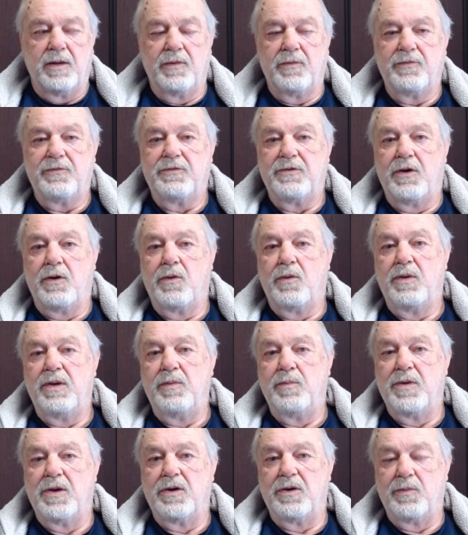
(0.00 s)
So he
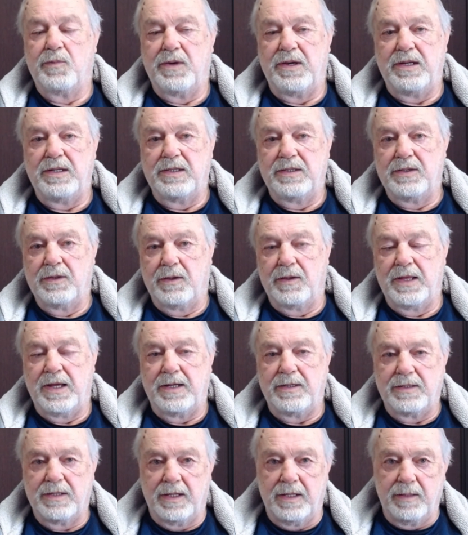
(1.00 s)
wanted to wait until that
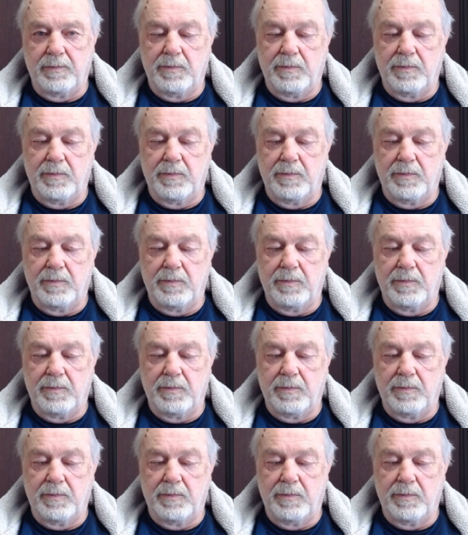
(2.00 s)
time.